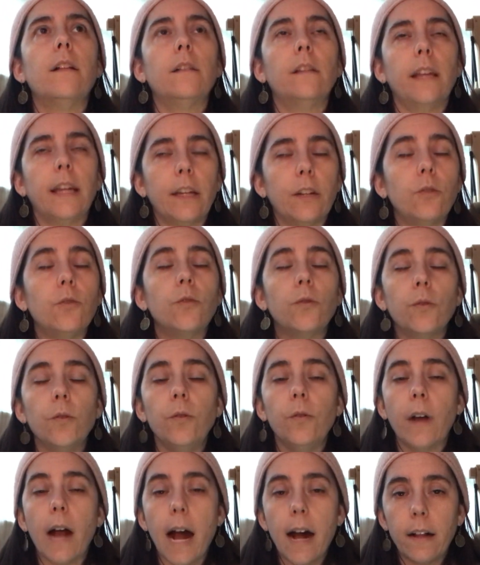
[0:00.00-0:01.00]
a
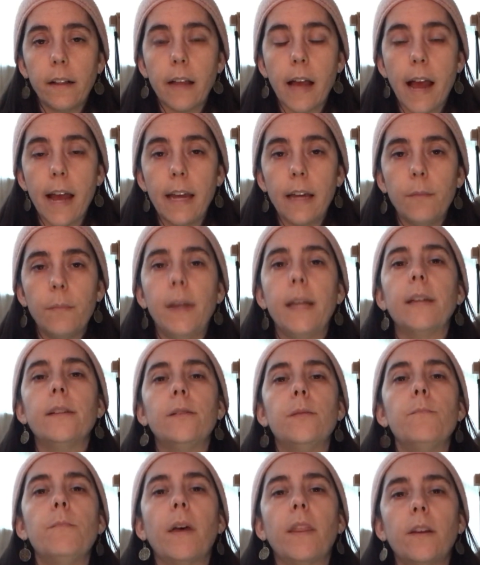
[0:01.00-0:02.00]
true ally,
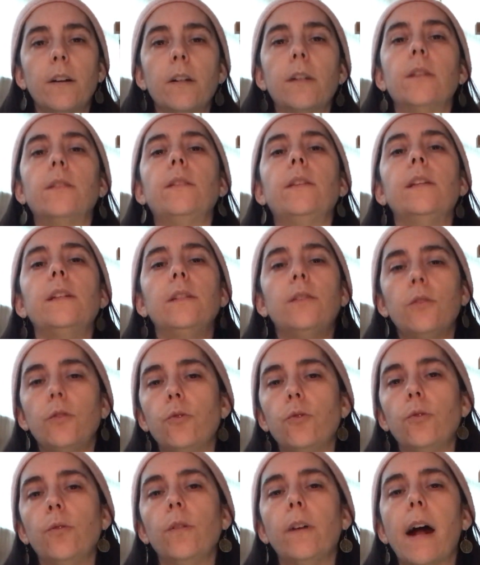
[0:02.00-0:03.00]
because Mother Earth is a
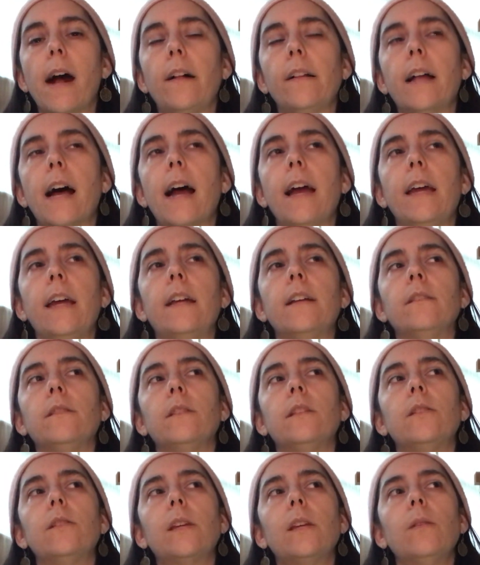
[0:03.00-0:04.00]
true ally. And
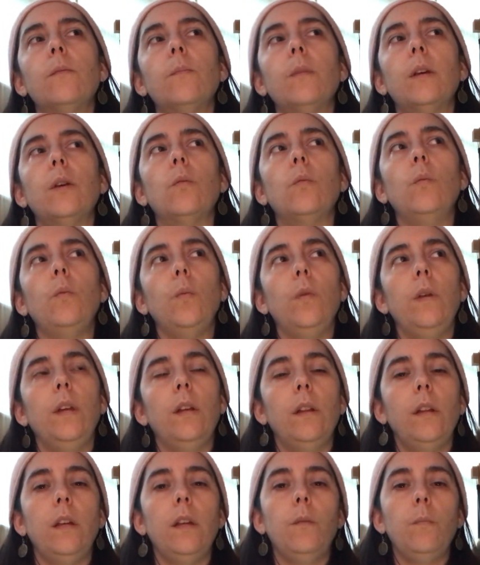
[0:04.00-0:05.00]
this can be a
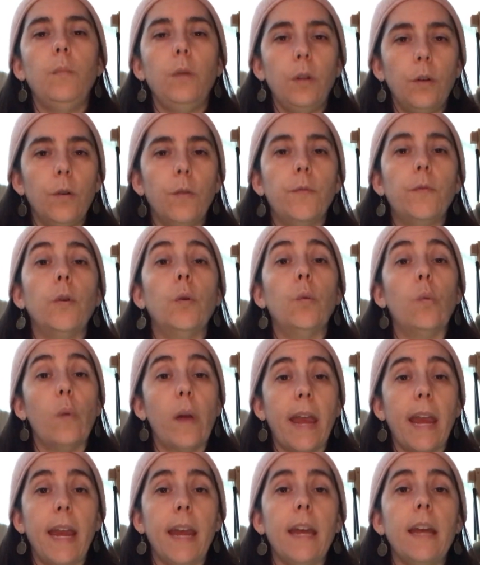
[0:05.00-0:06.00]
really beautiful
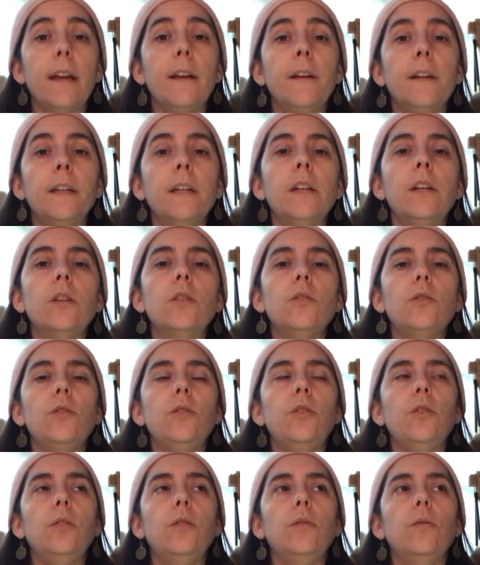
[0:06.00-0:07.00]
way
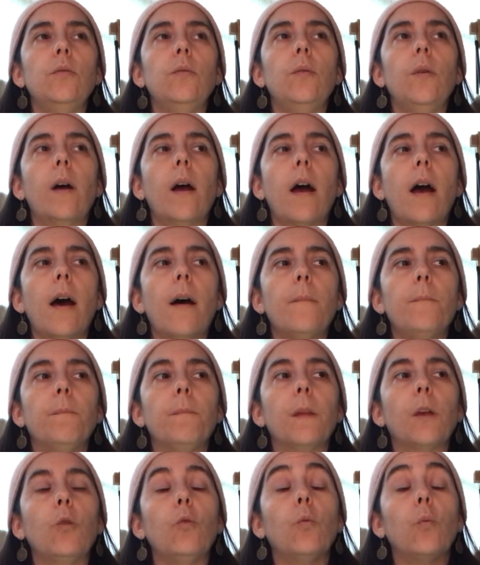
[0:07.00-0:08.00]
to
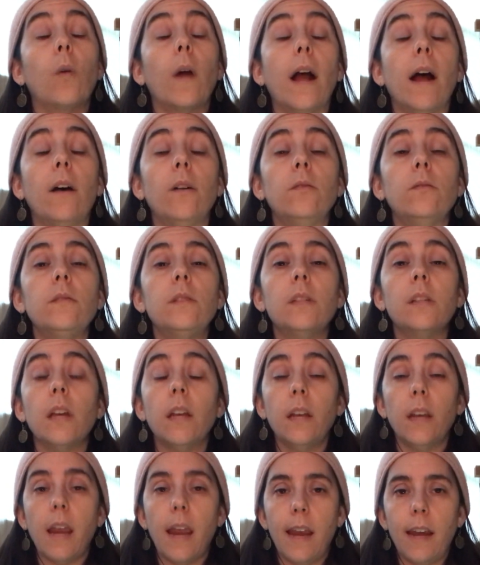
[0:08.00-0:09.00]
ground
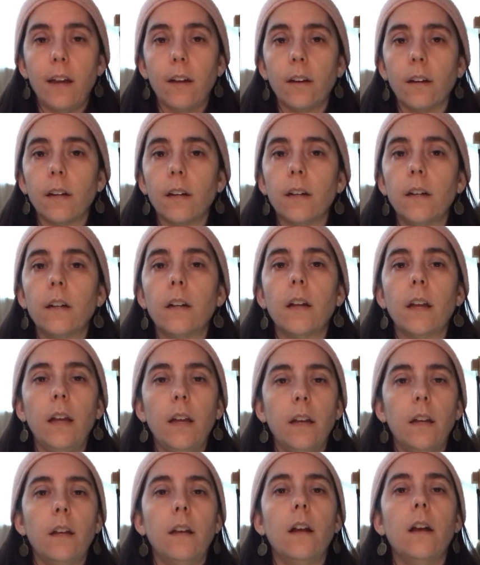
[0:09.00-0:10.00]
and anchor
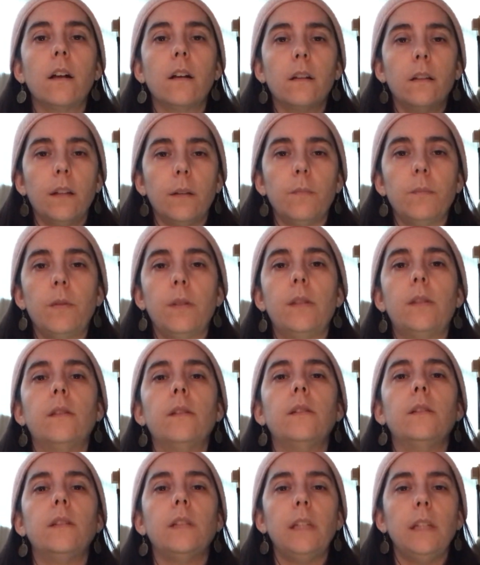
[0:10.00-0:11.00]
in eclipse
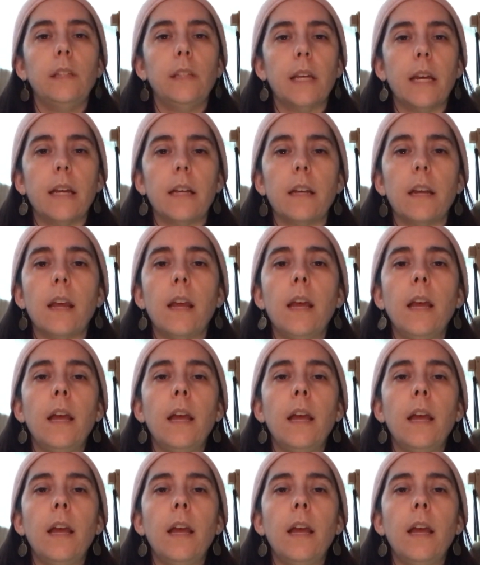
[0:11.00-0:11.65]
season.